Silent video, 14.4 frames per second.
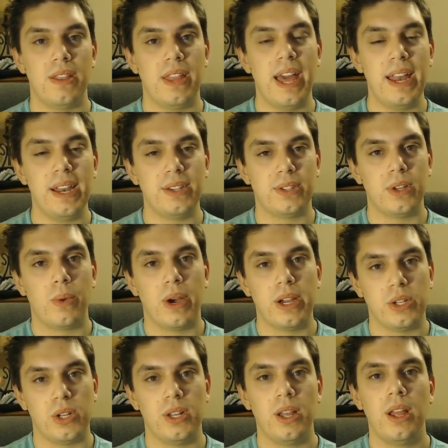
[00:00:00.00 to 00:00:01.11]
That is the
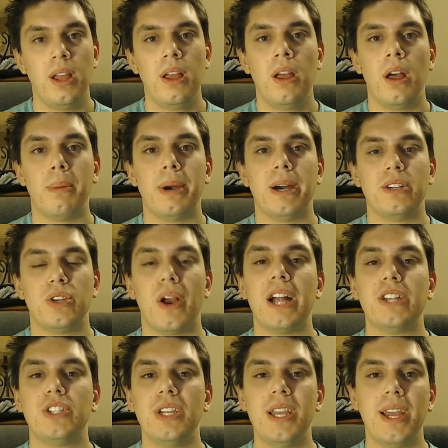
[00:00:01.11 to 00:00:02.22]
question about
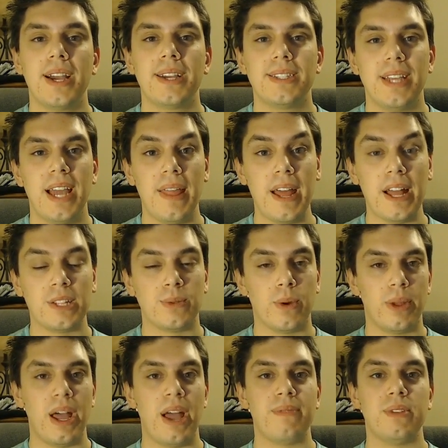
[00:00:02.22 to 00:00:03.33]
Jirachi EX, and that's what
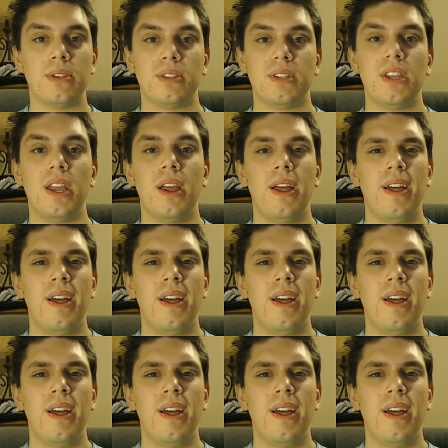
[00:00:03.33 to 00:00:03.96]
we'll have to see.